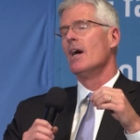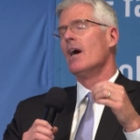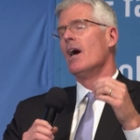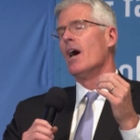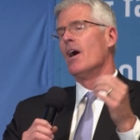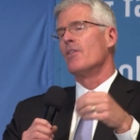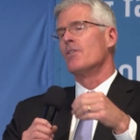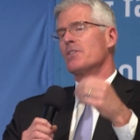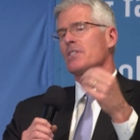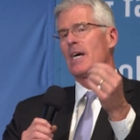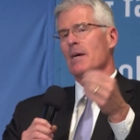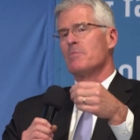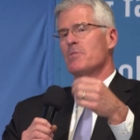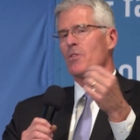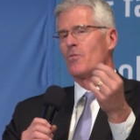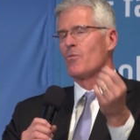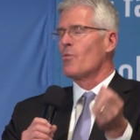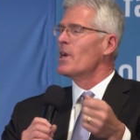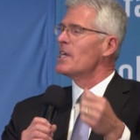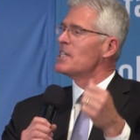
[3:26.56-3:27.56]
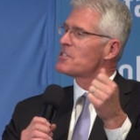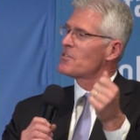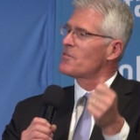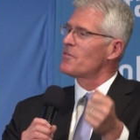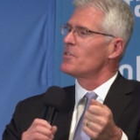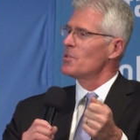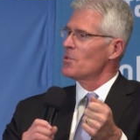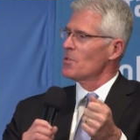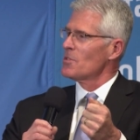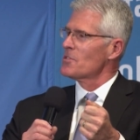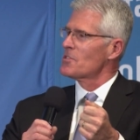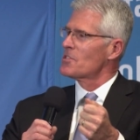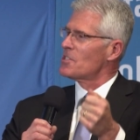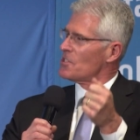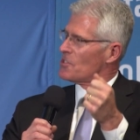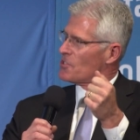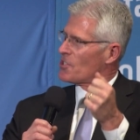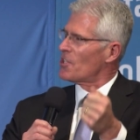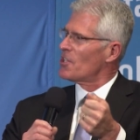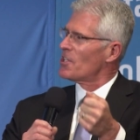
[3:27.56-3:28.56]
other types of waste fuels to
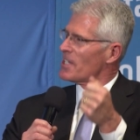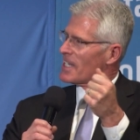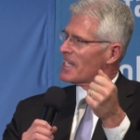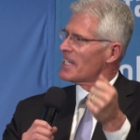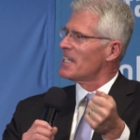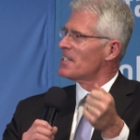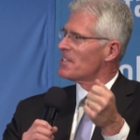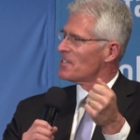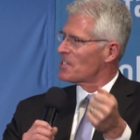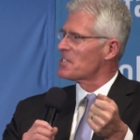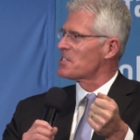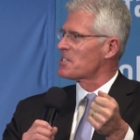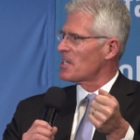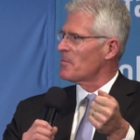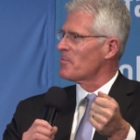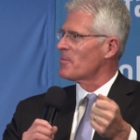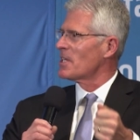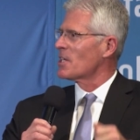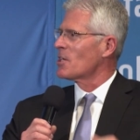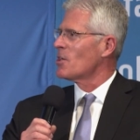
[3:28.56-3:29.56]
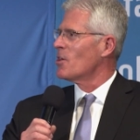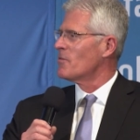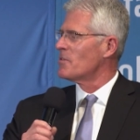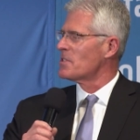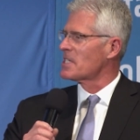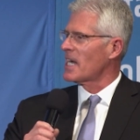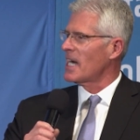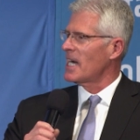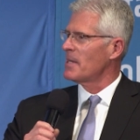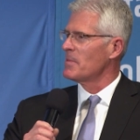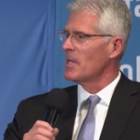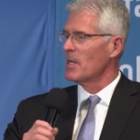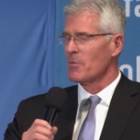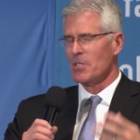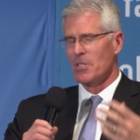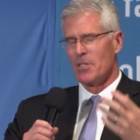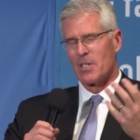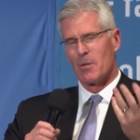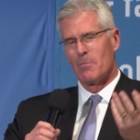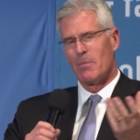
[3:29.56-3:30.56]
turn it into something over time. And
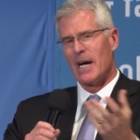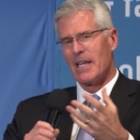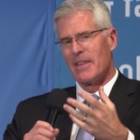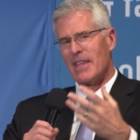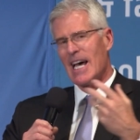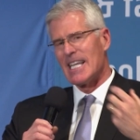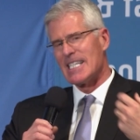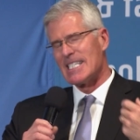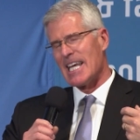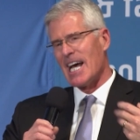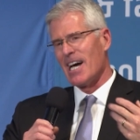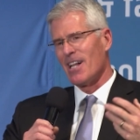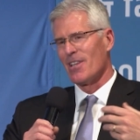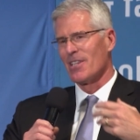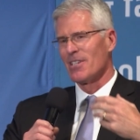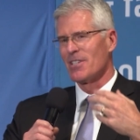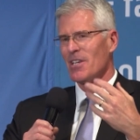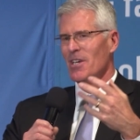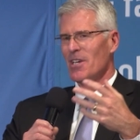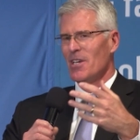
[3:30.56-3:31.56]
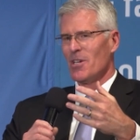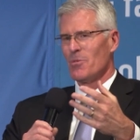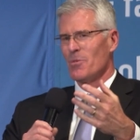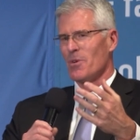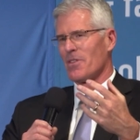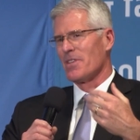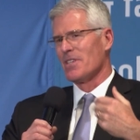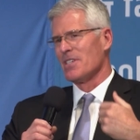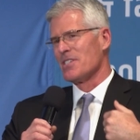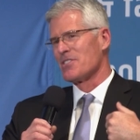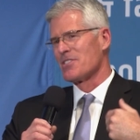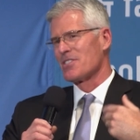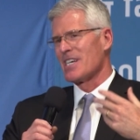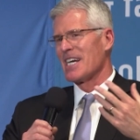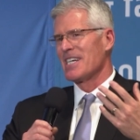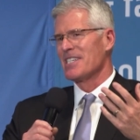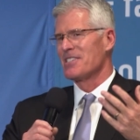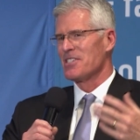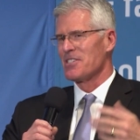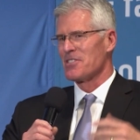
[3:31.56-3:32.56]
when you combine that talent with the
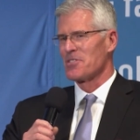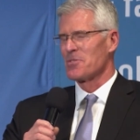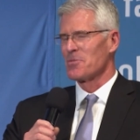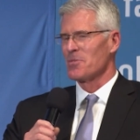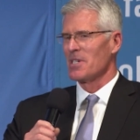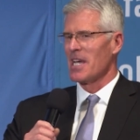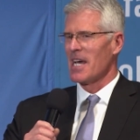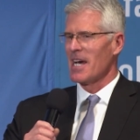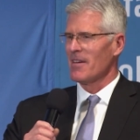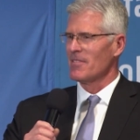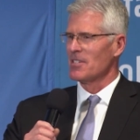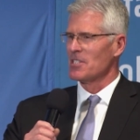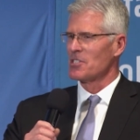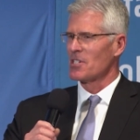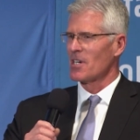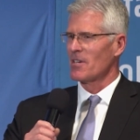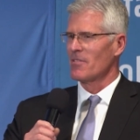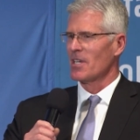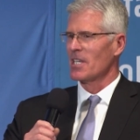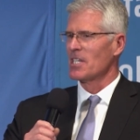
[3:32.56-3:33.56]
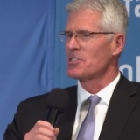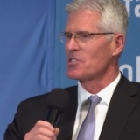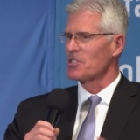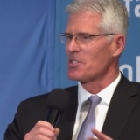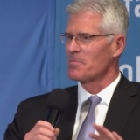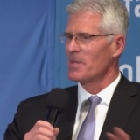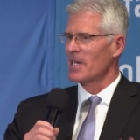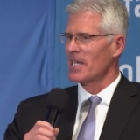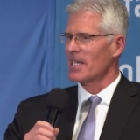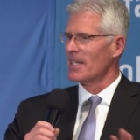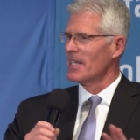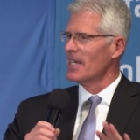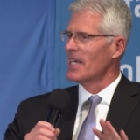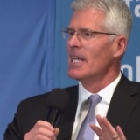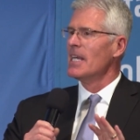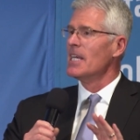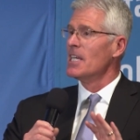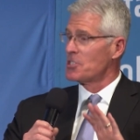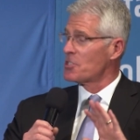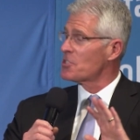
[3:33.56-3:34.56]
scientists we have at Chevron, it's just been
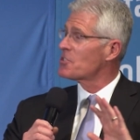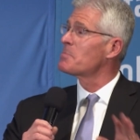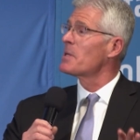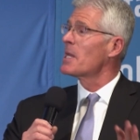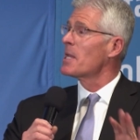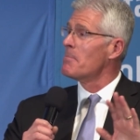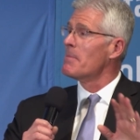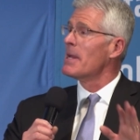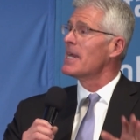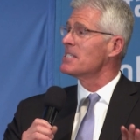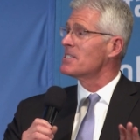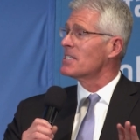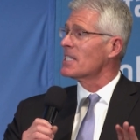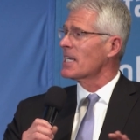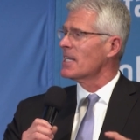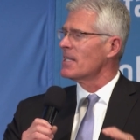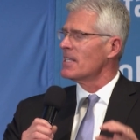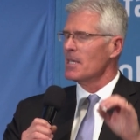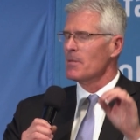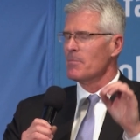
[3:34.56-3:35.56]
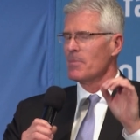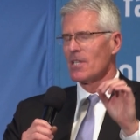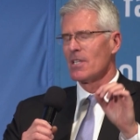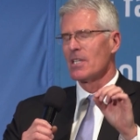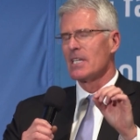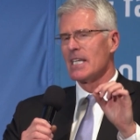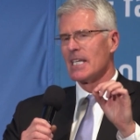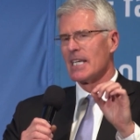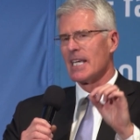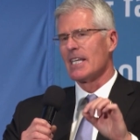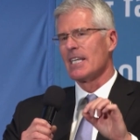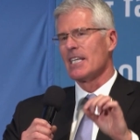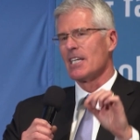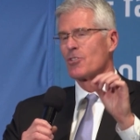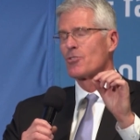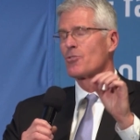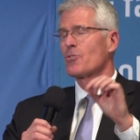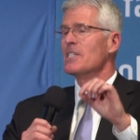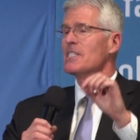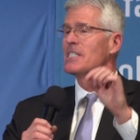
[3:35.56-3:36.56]
it's just been amazing. And the ability to get
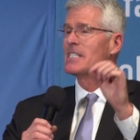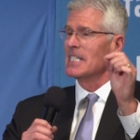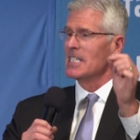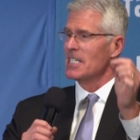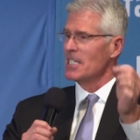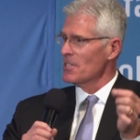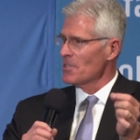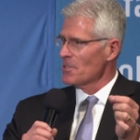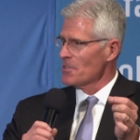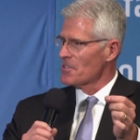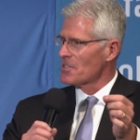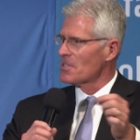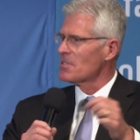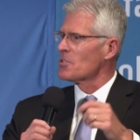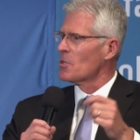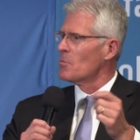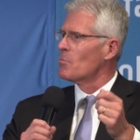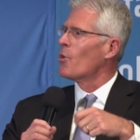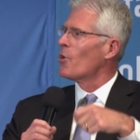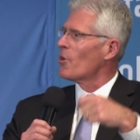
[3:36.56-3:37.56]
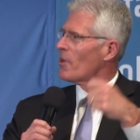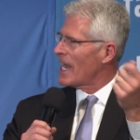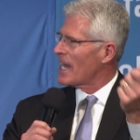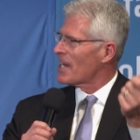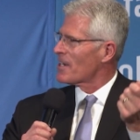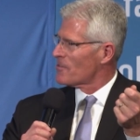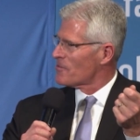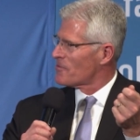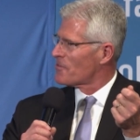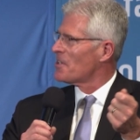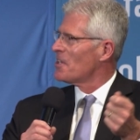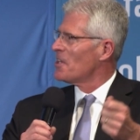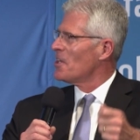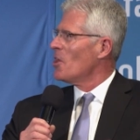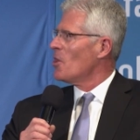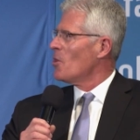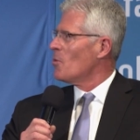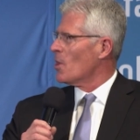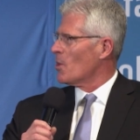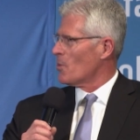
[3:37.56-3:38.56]
increased yields, so more out of
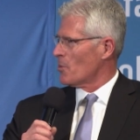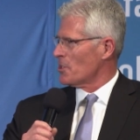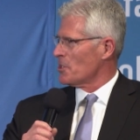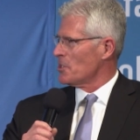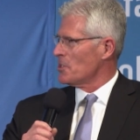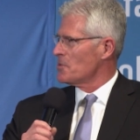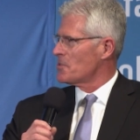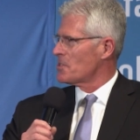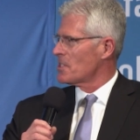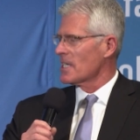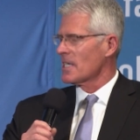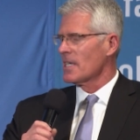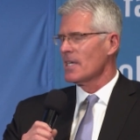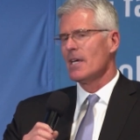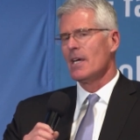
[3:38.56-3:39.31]
what we're using,